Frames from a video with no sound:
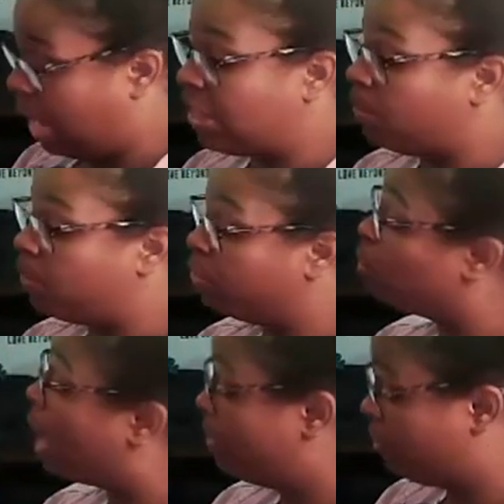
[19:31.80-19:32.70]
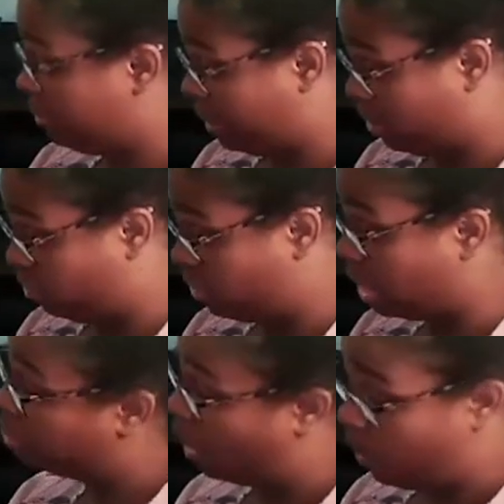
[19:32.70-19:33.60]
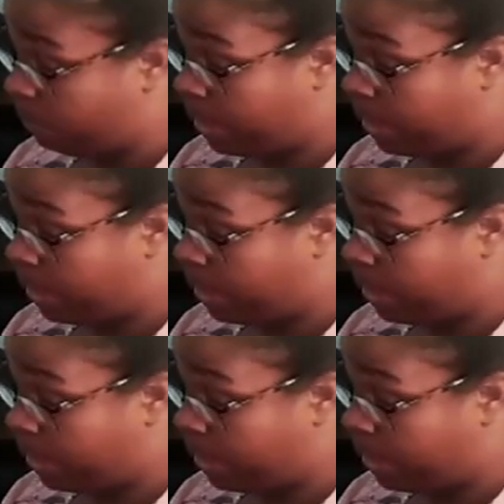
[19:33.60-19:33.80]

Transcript: If they went through every mixture, that song would